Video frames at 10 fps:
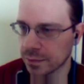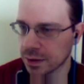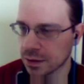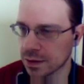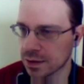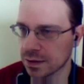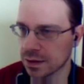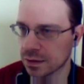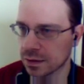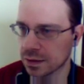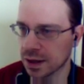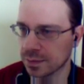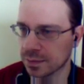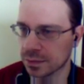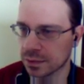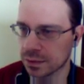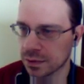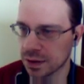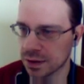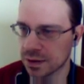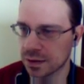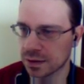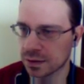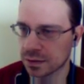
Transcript: Wait, this is not the game, is it?